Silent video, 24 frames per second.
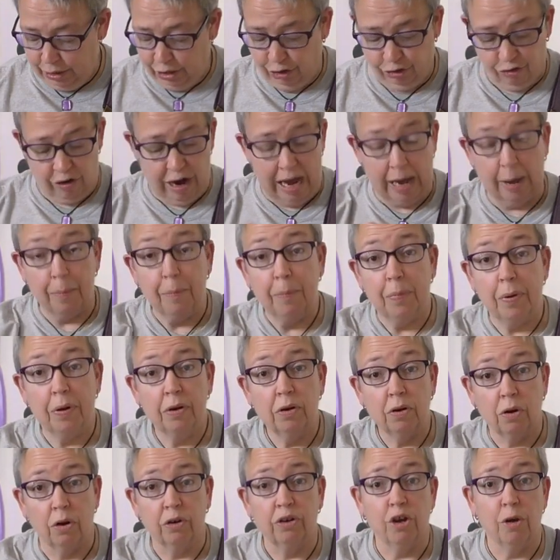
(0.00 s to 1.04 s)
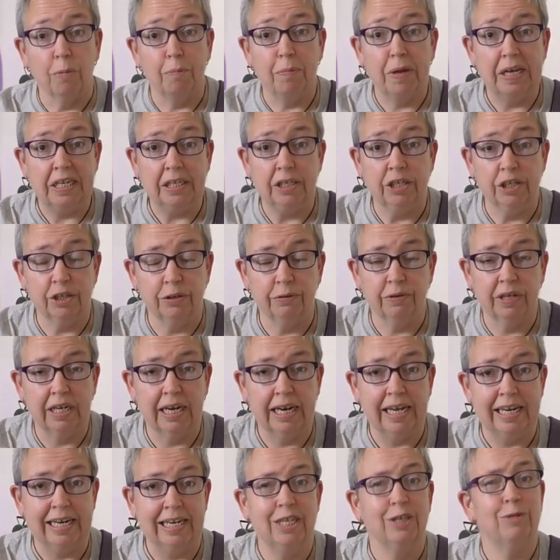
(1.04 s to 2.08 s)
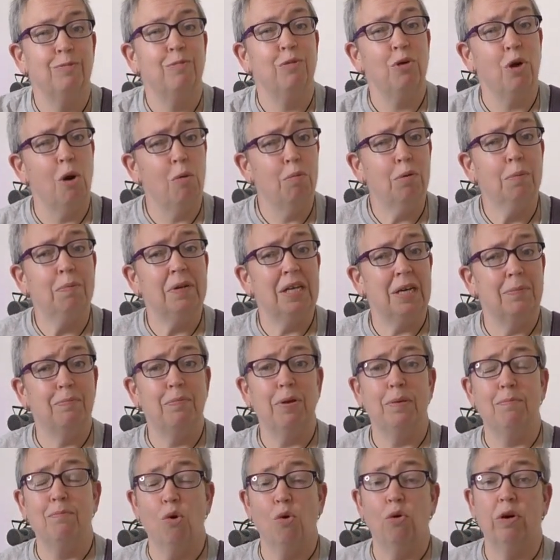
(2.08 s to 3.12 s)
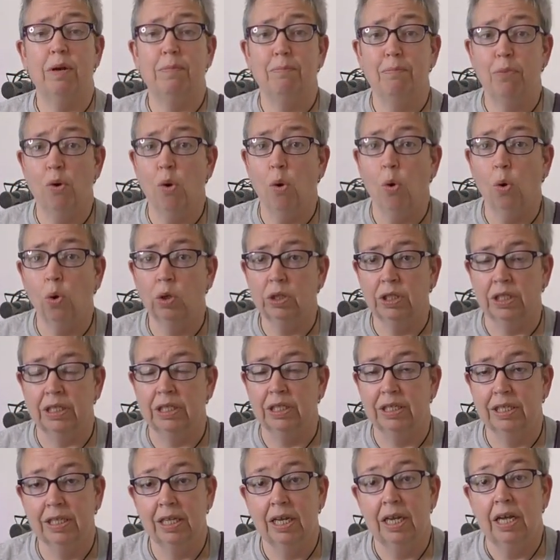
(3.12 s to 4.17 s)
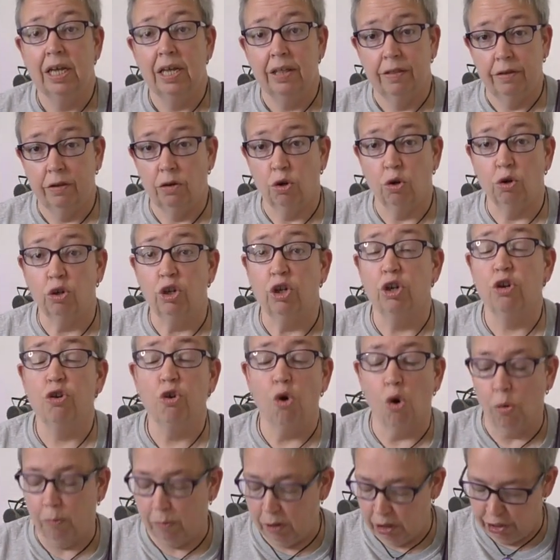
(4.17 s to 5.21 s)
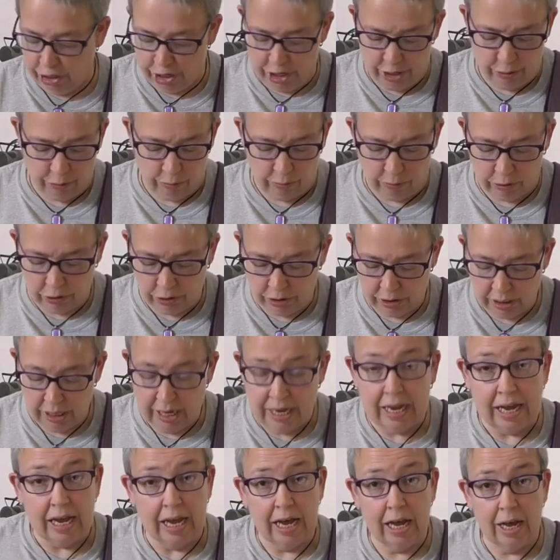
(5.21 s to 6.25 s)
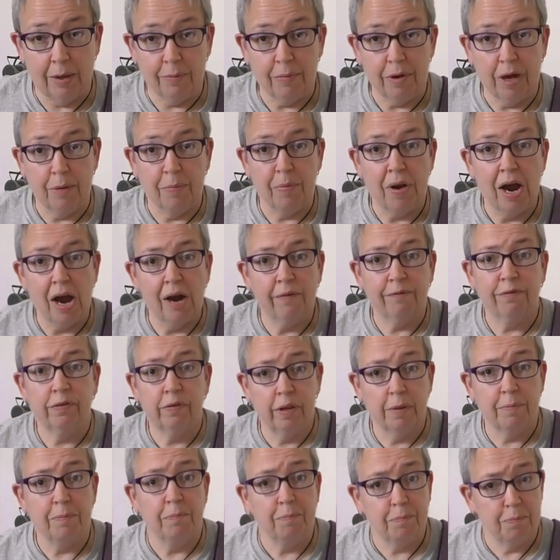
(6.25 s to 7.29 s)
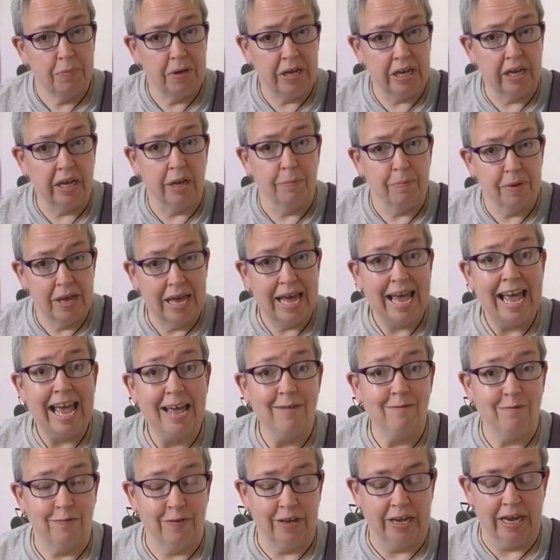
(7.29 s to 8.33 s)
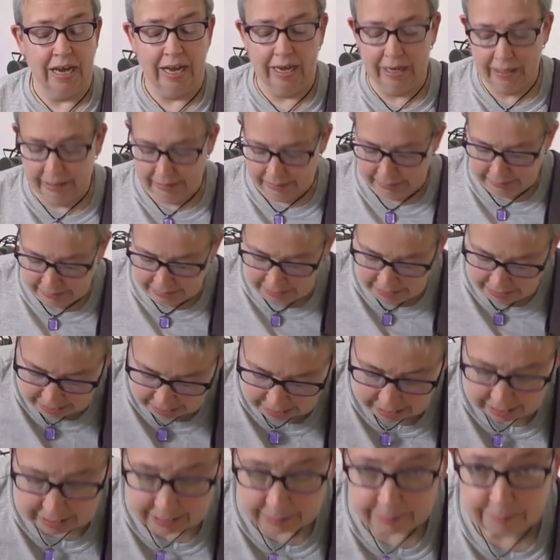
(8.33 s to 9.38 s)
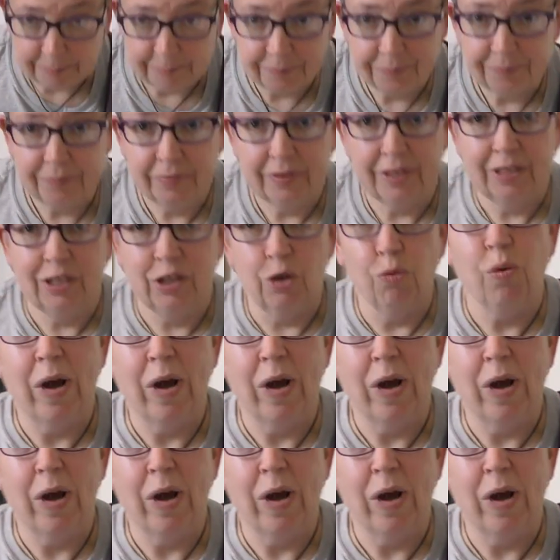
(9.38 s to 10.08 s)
strap on your bass ukulele, it's probably a bit more important than on your normal ukes. Apart from them being a bit heavier, the